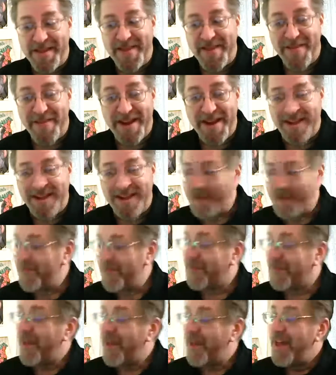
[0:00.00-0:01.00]
They finally come
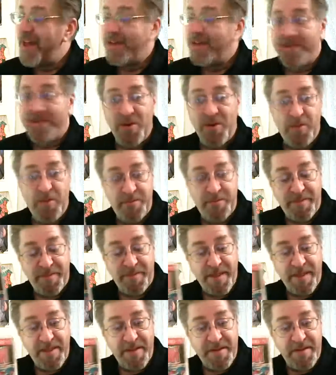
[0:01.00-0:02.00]
to, so
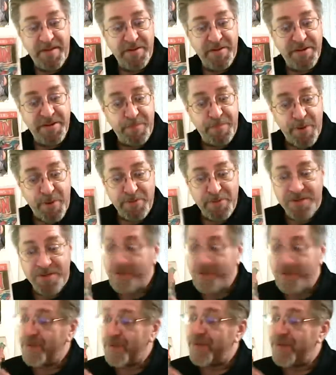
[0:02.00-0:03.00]
they're supposed
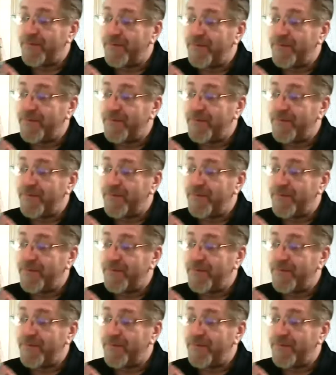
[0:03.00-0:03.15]
to,